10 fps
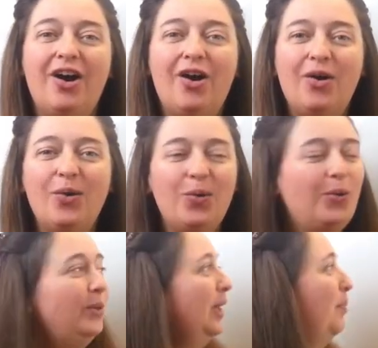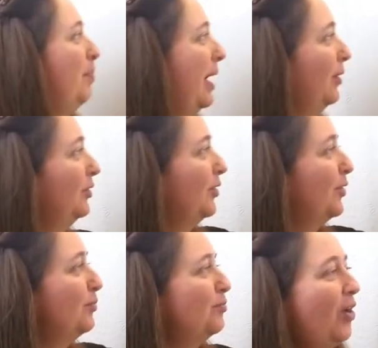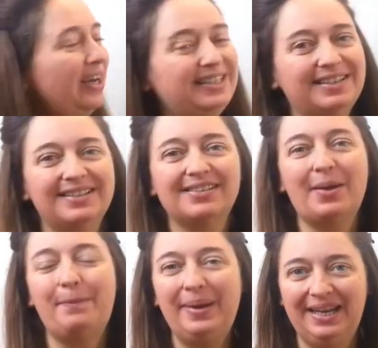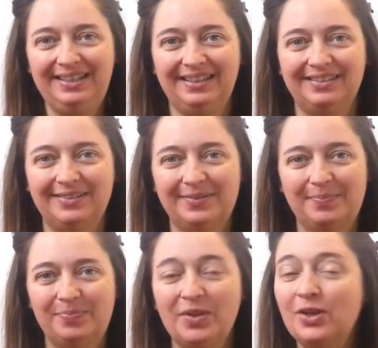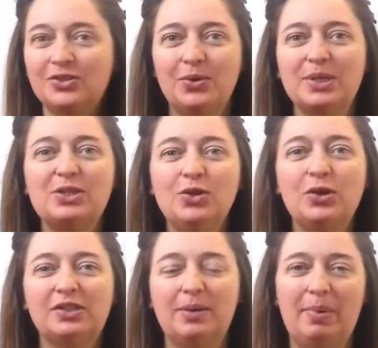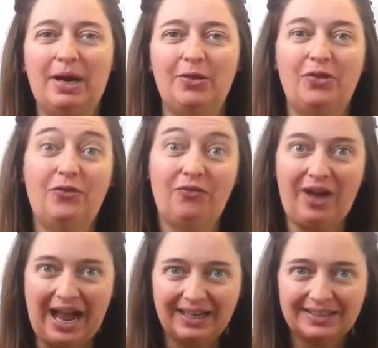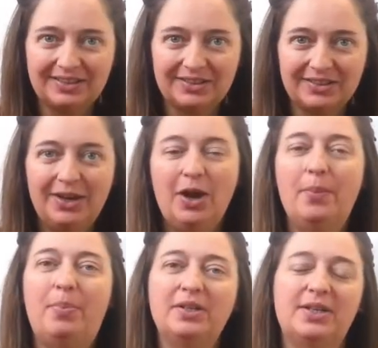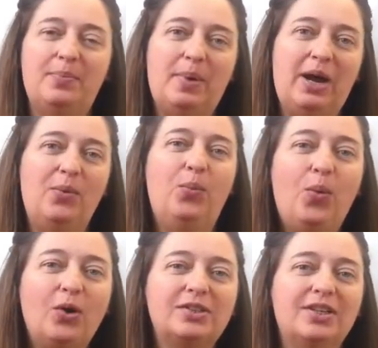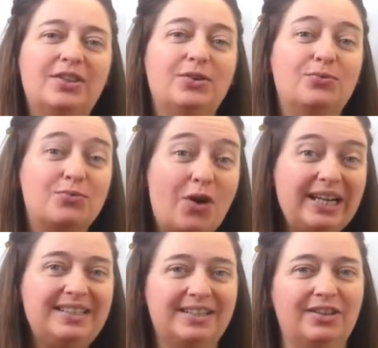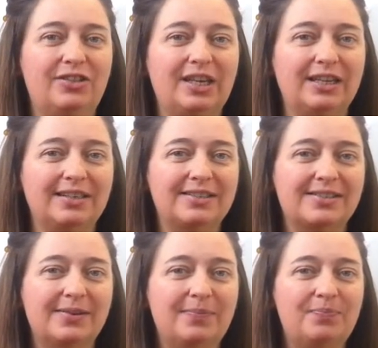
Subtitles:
are all about the writer's opinion. So it's not about the facts, but about what the writer thinks.